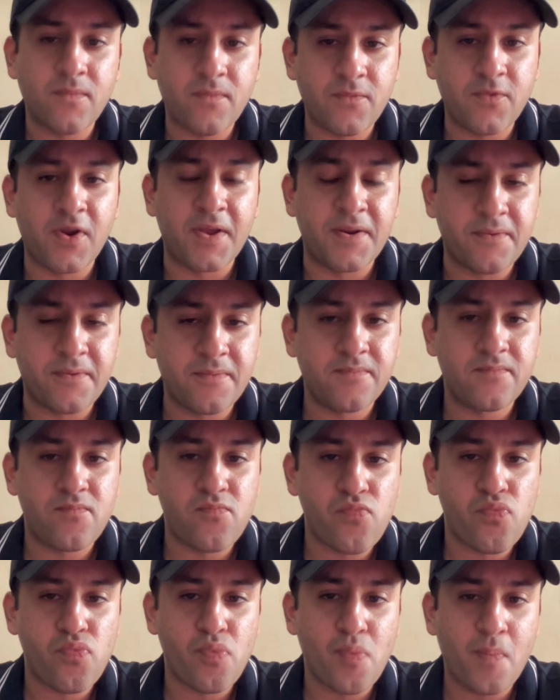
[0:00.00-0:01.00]

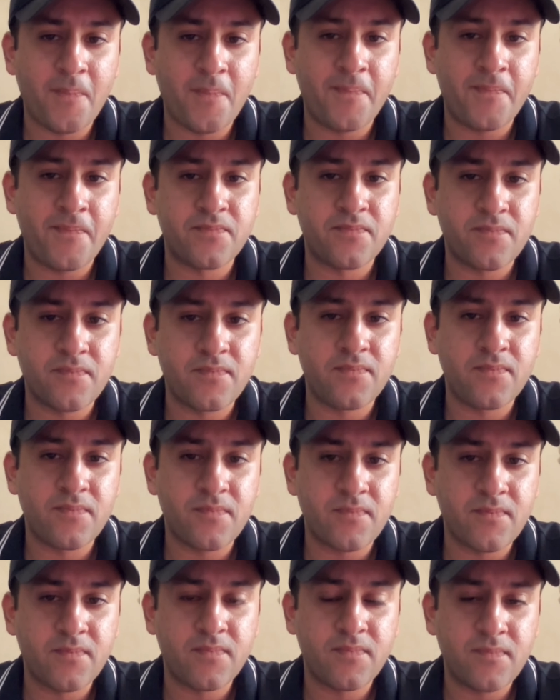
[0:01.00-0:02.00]

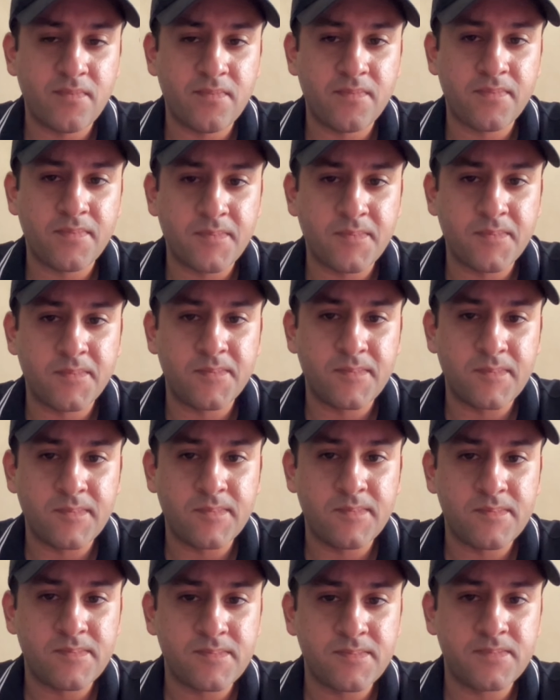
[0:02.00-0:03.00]

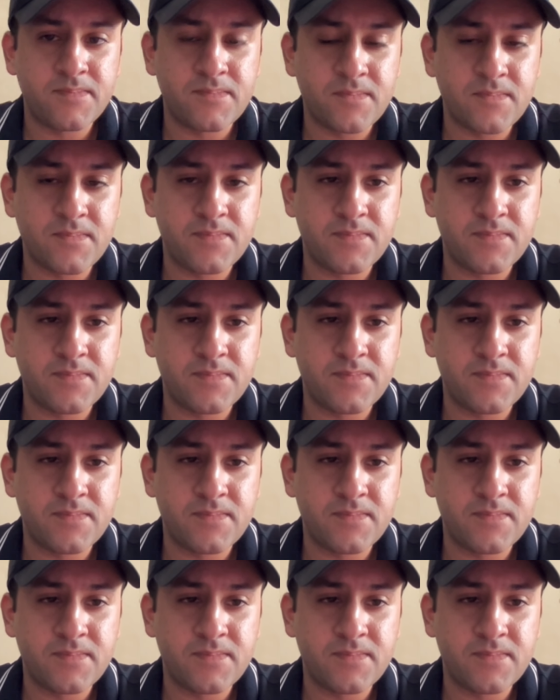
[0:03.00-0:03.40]
(not speaking)